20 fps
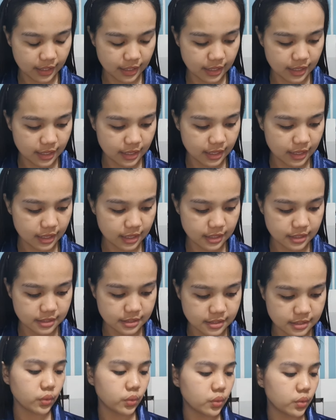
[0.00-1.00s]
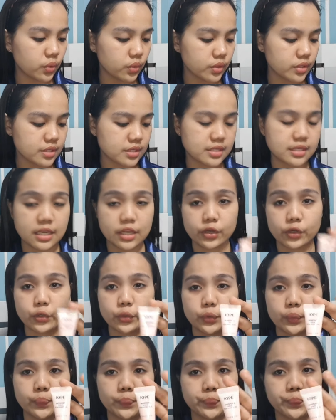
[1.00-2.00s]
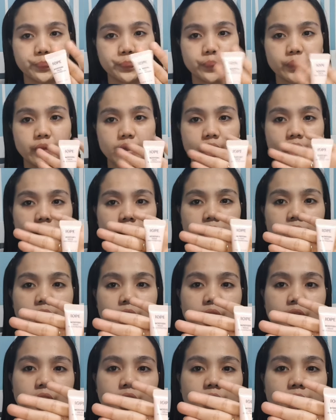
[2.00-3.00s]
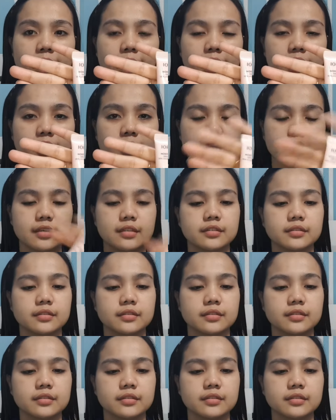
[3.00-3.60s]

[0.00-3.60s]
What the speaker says: is yung serum. Ito.